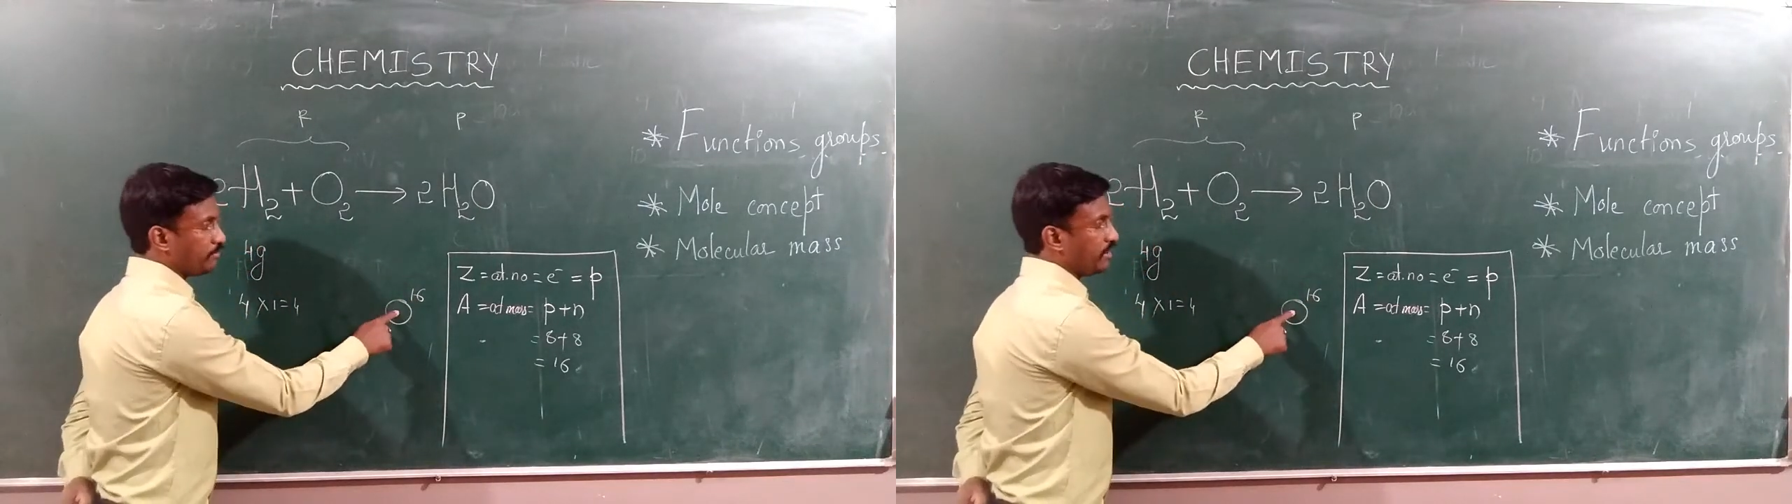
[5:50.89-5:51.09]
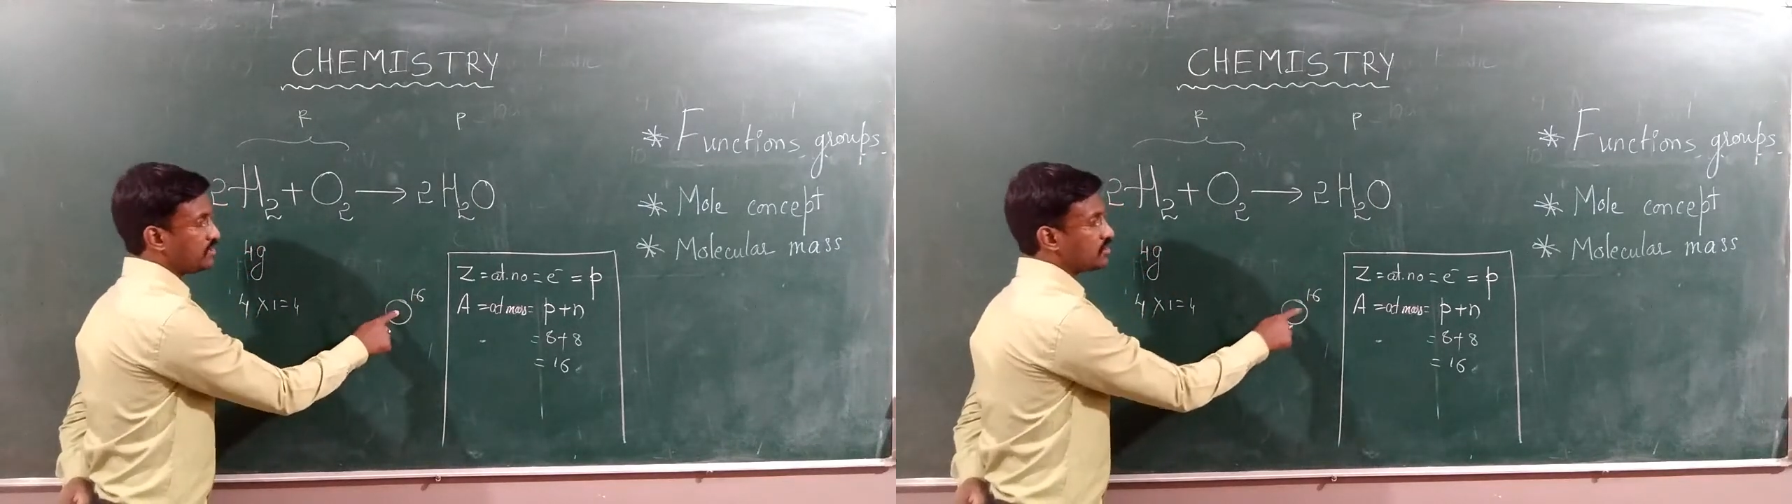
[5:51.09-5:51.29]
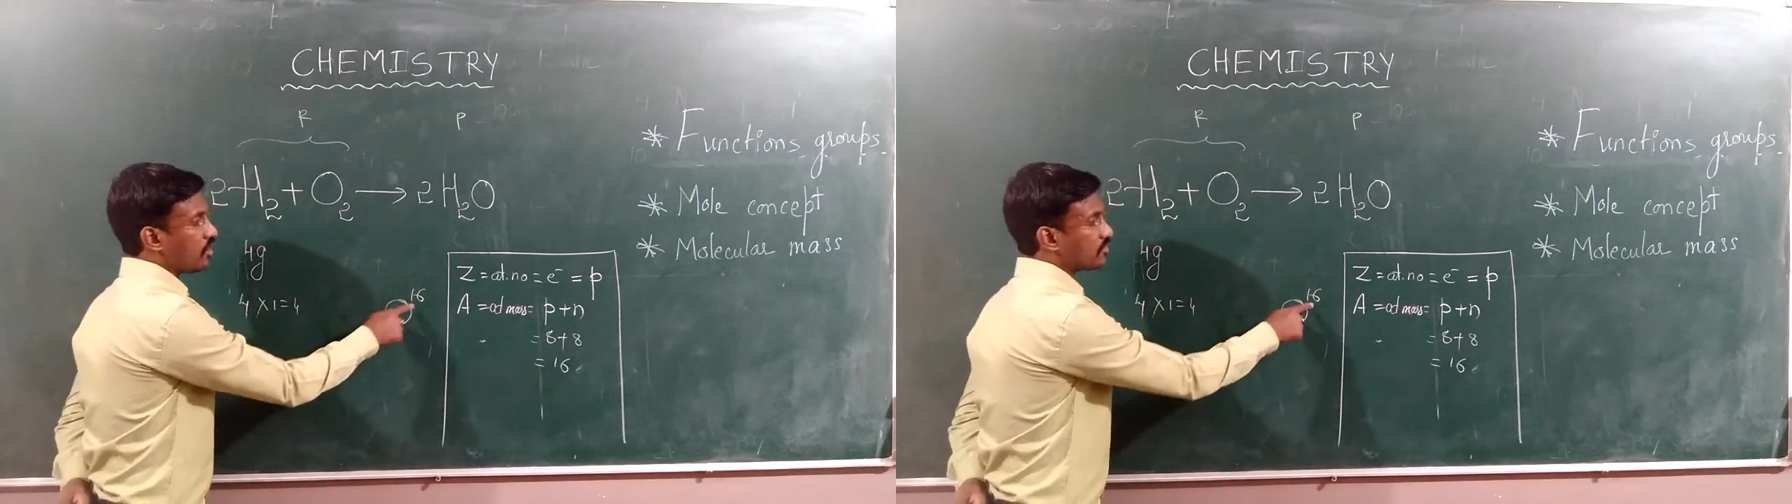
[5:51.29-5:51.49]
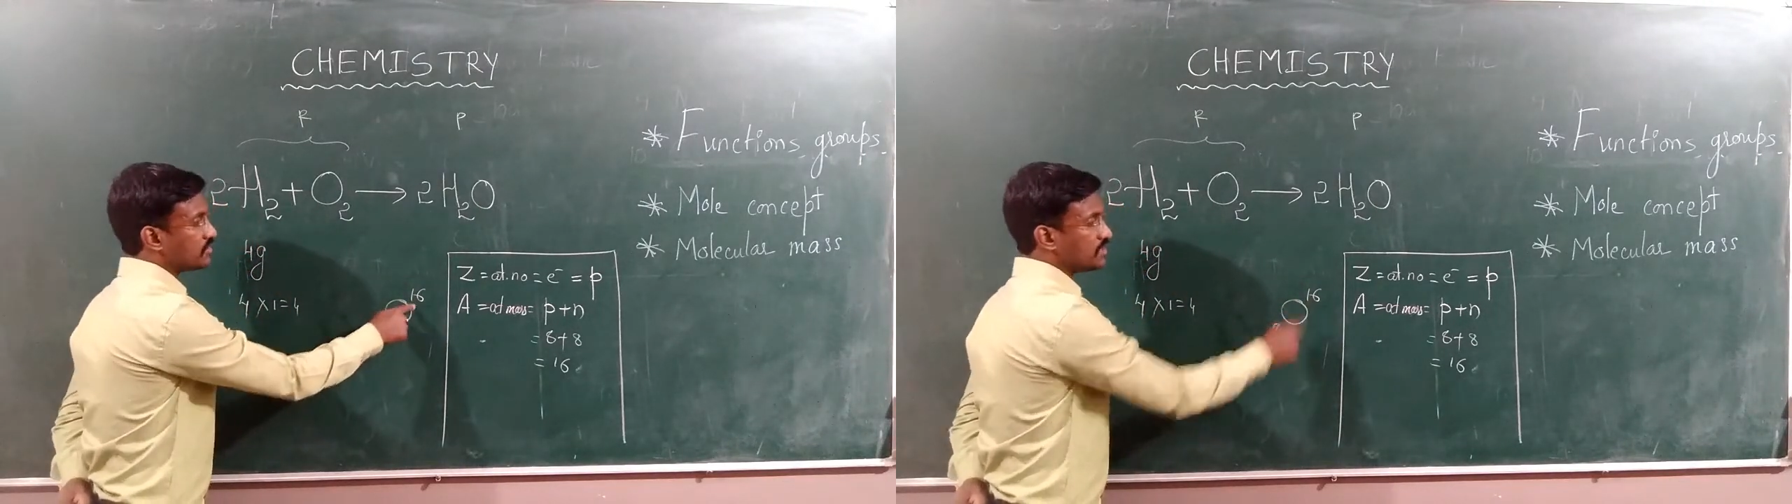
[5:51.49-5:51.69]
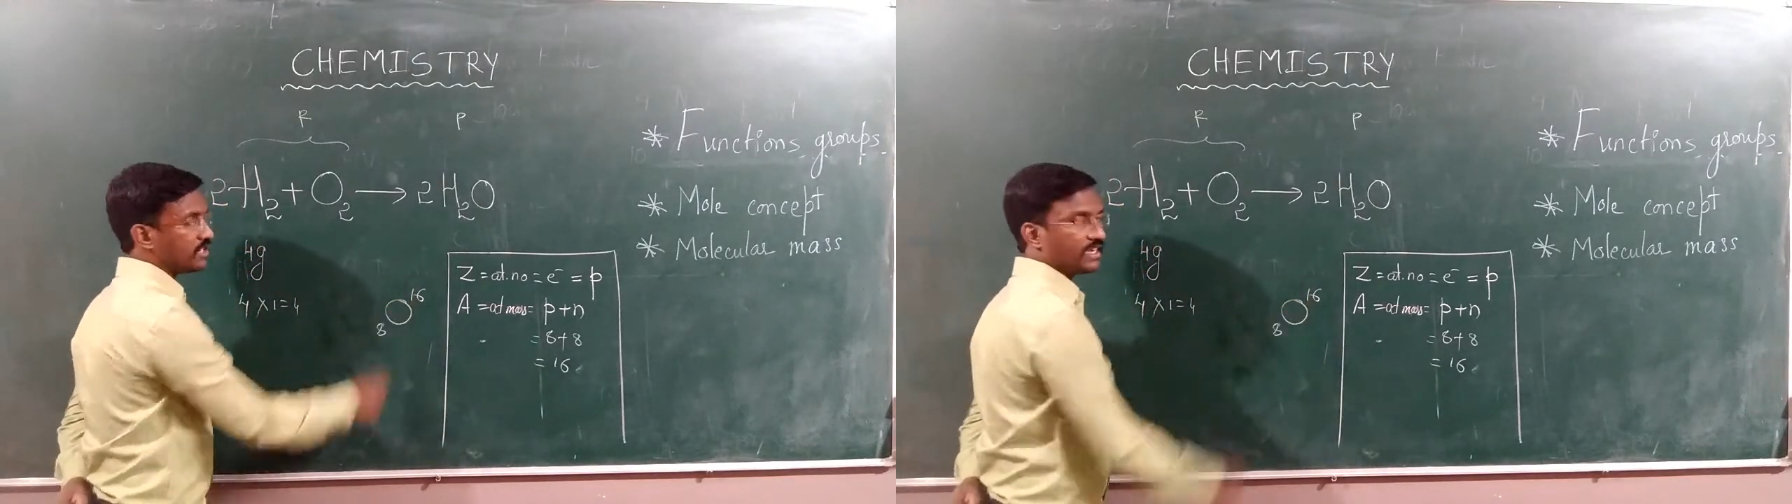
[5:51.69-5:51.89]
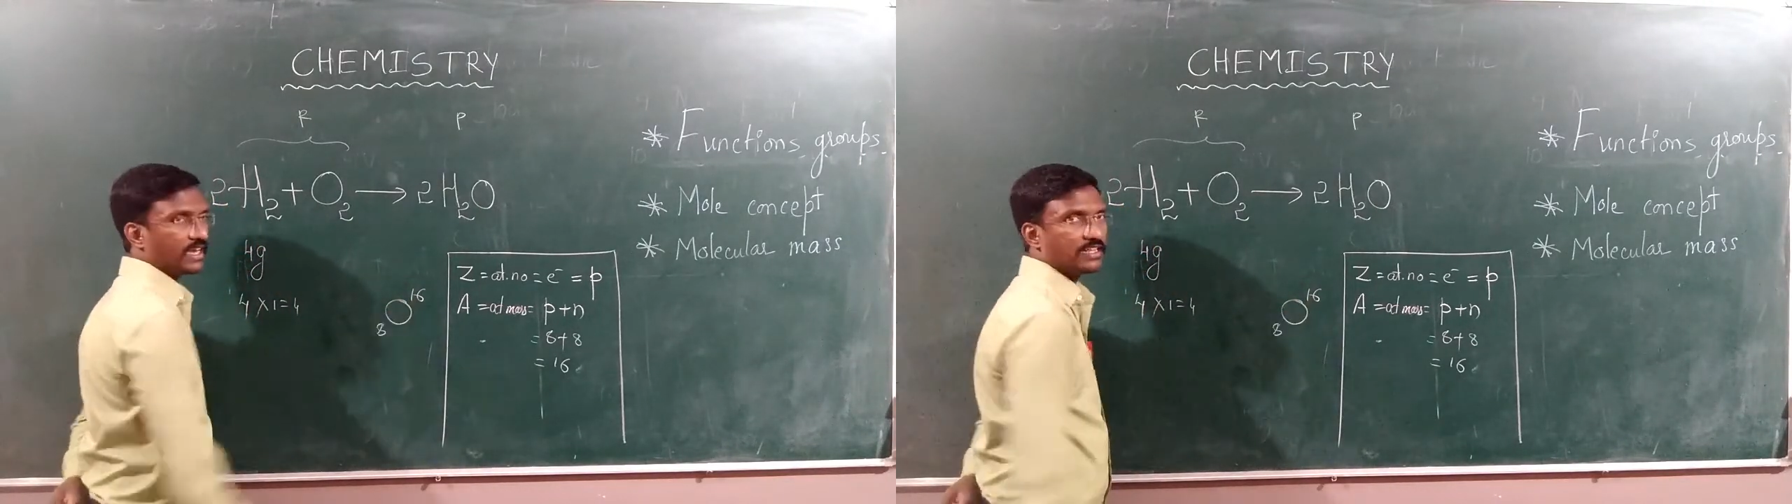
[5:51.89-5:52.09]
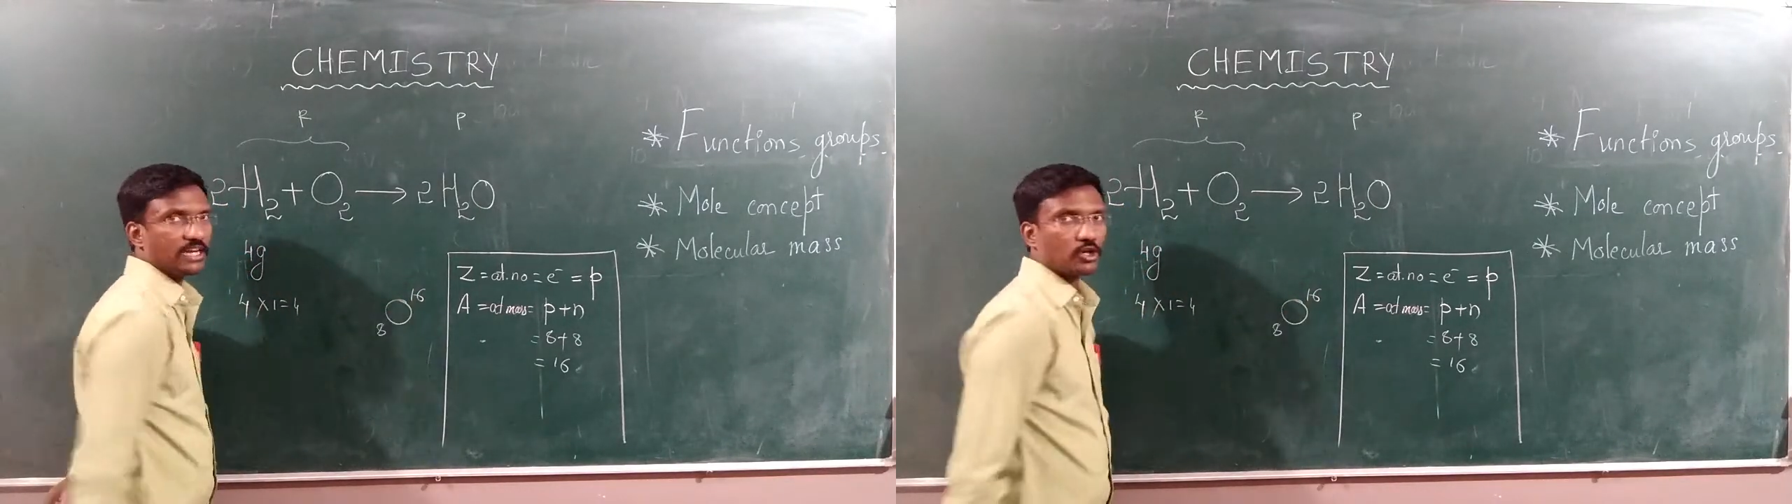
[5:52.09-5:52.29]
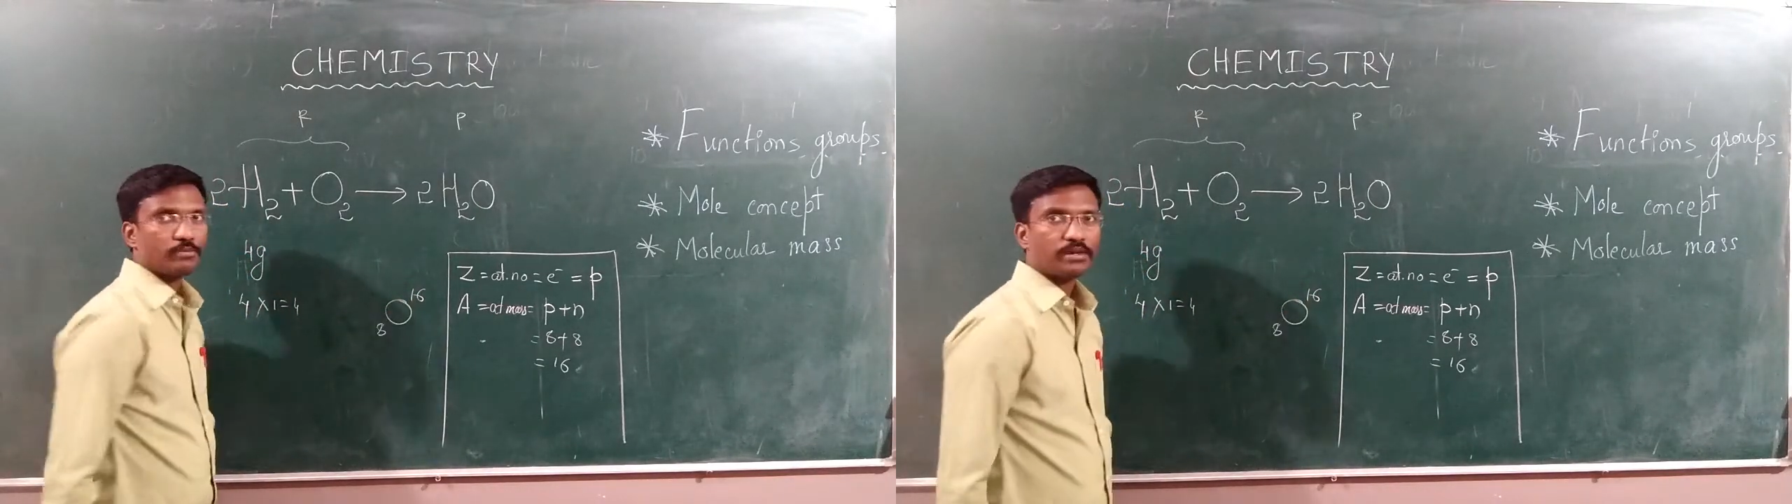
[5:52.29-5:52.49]
Means oxygen carrying the
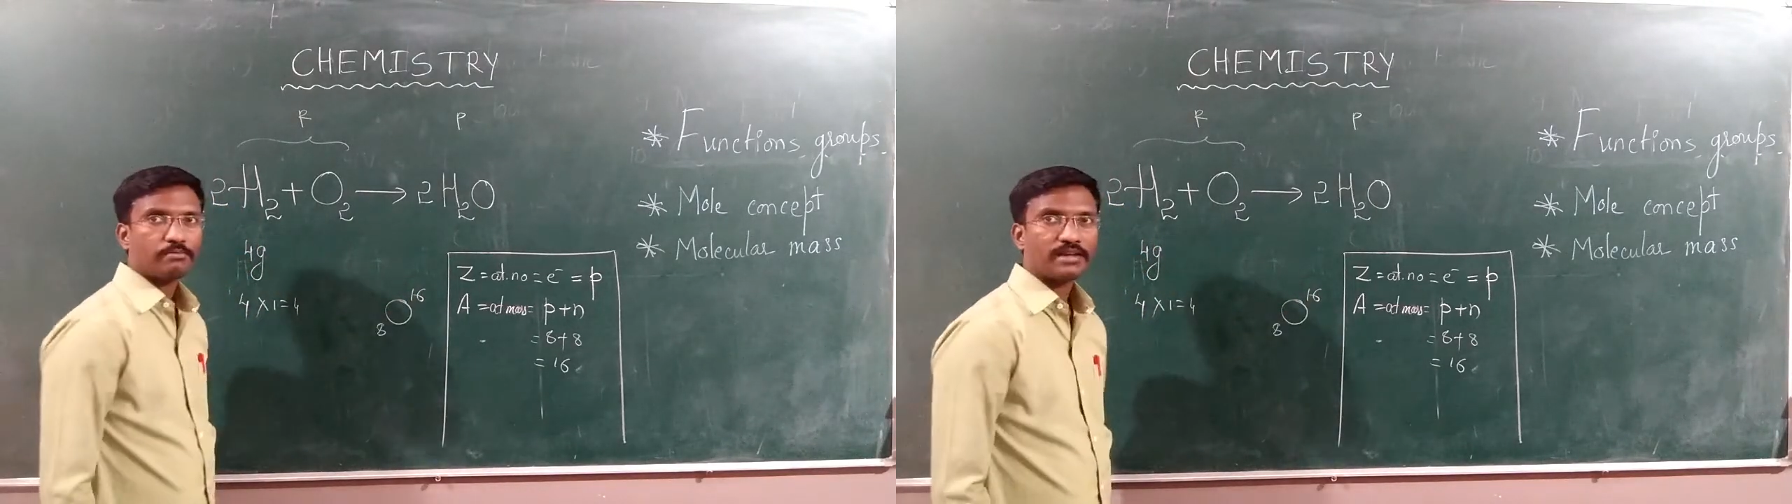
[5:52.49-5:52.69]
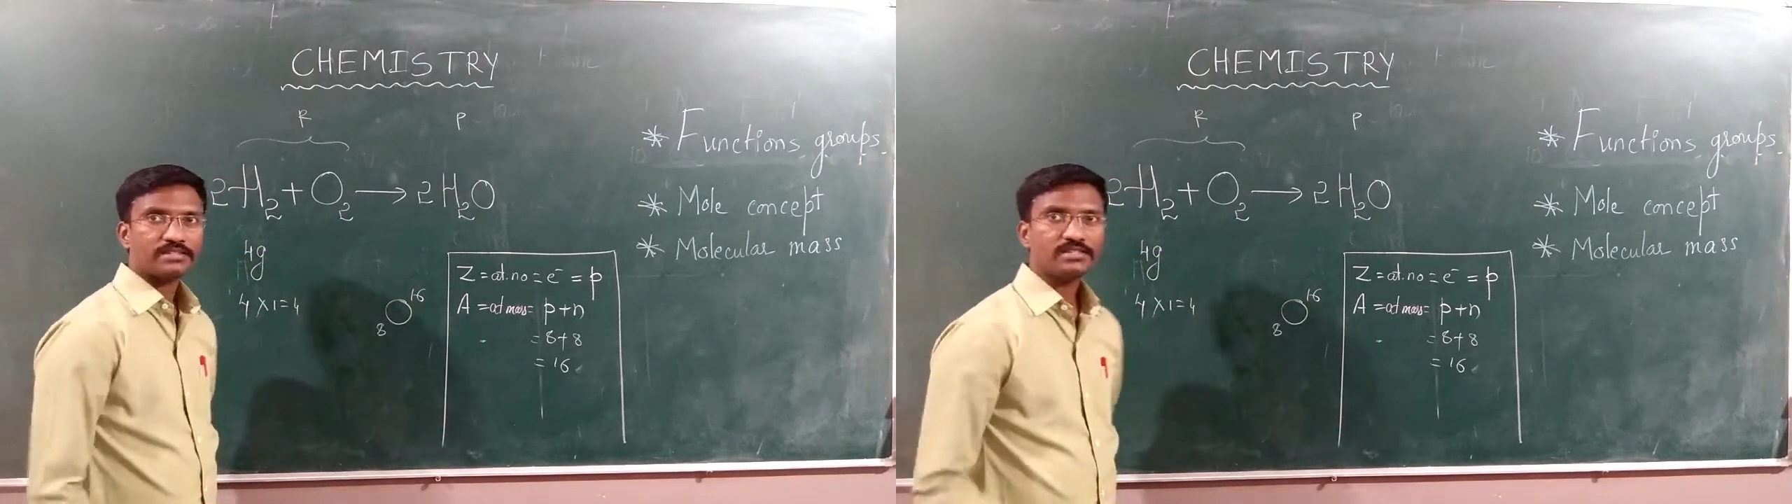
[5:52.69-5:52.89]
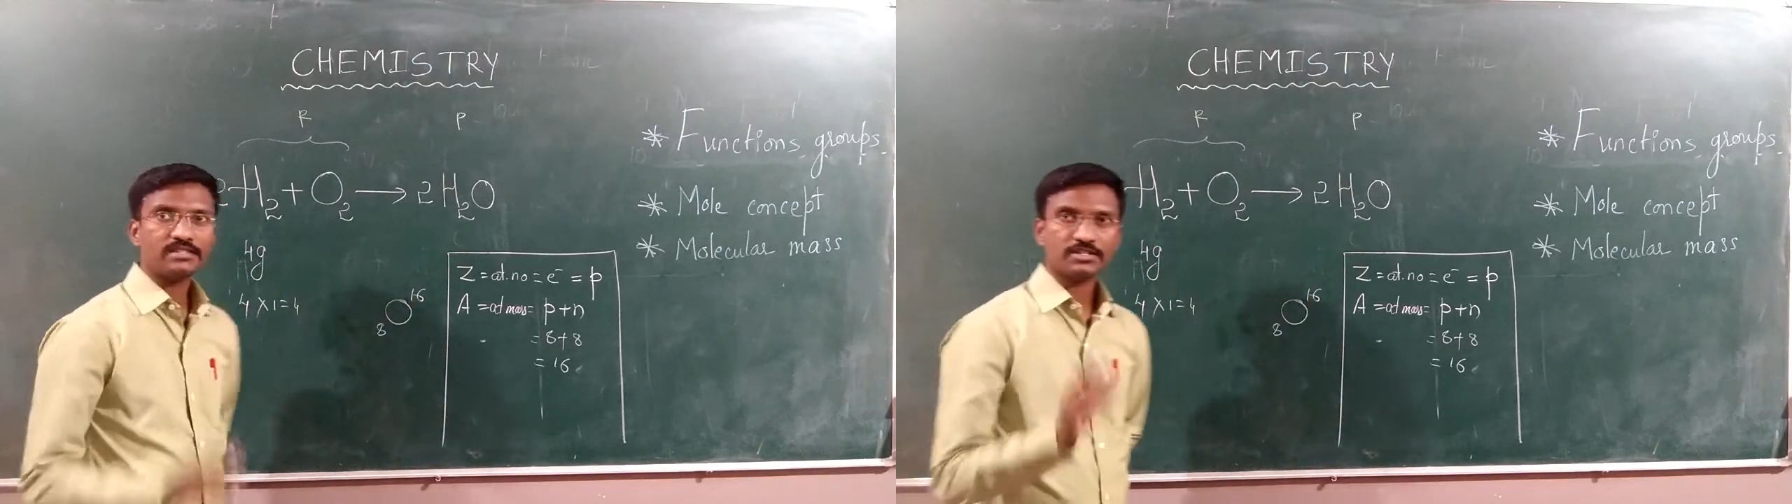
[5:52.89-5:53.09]
atomic mass is